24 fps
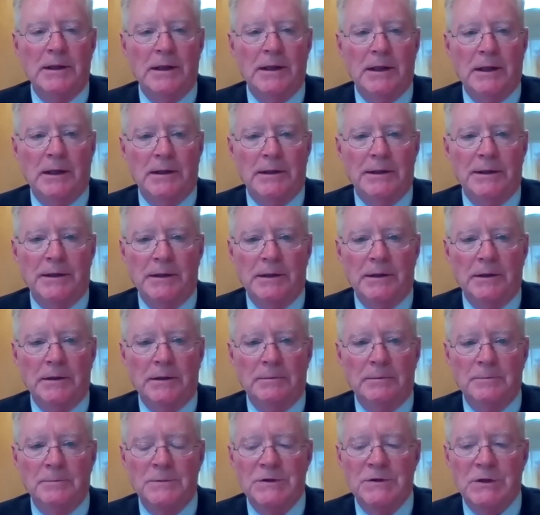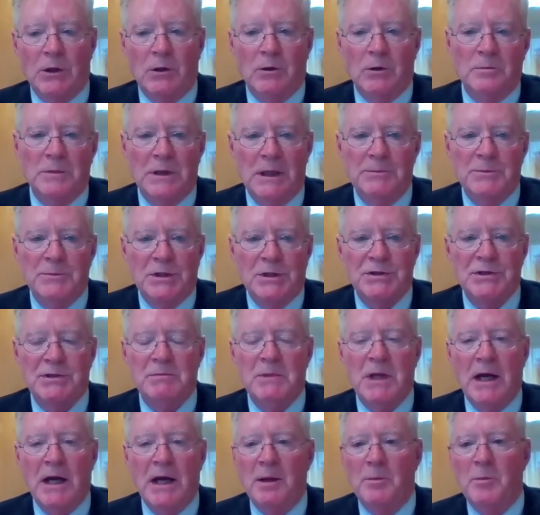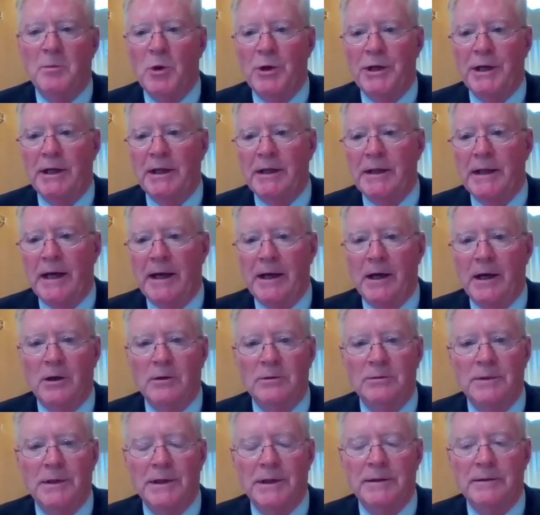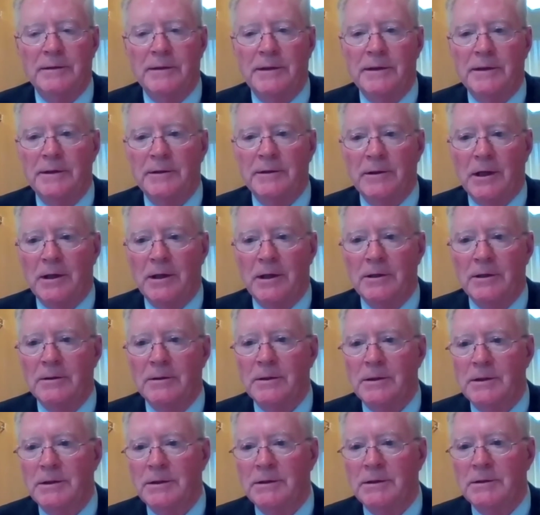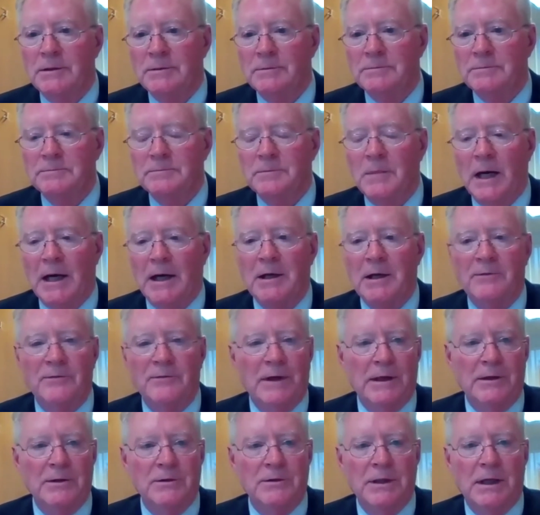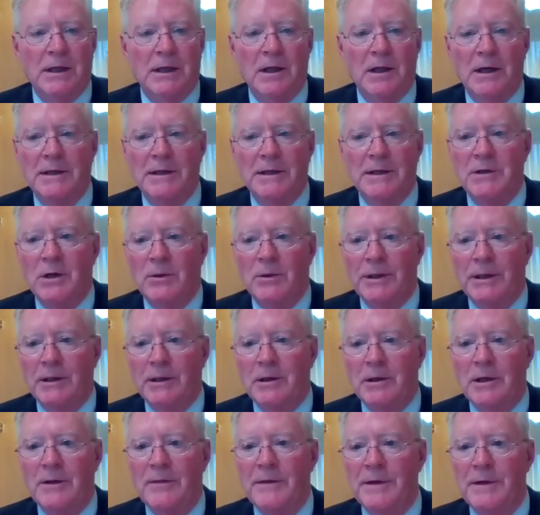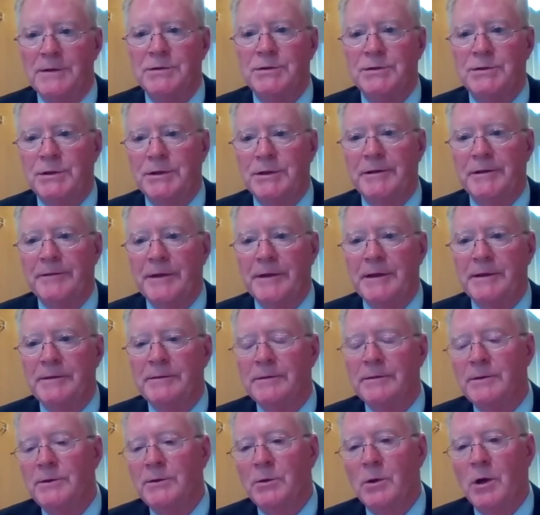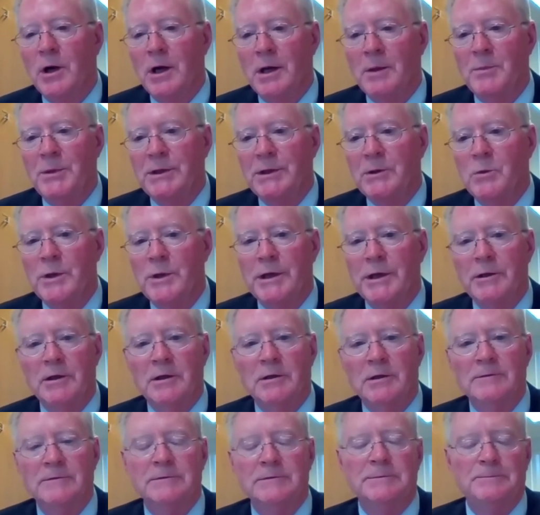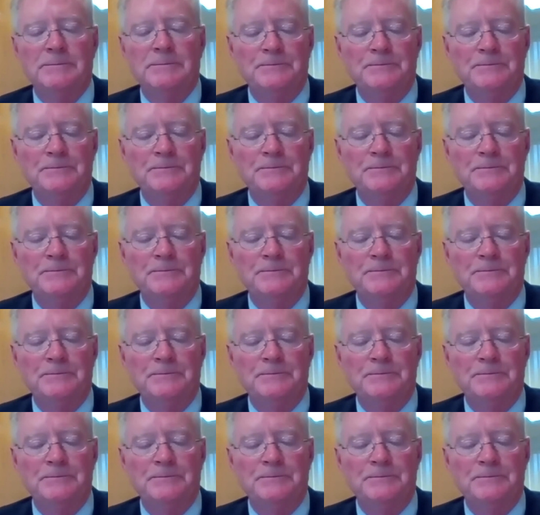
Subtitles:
And so I'm just kind of pointing that out, that there are market value declines going on this year that you ought to be aware of.